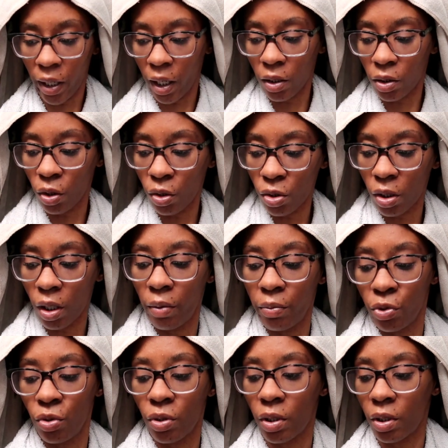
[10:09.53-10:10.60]
like I told you
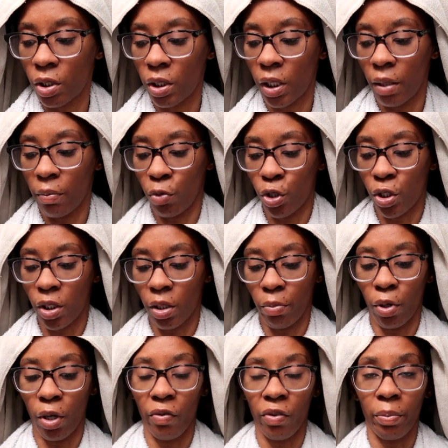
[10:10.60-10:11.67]
I'm using the Shea Moisture
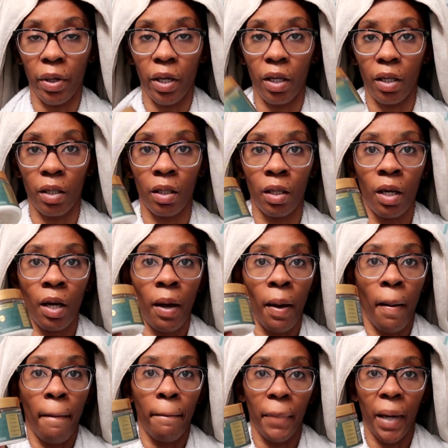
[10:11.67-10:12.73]
Bond Repair
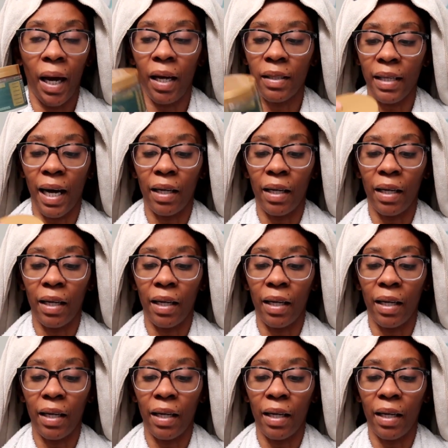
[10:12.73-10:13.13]
mask.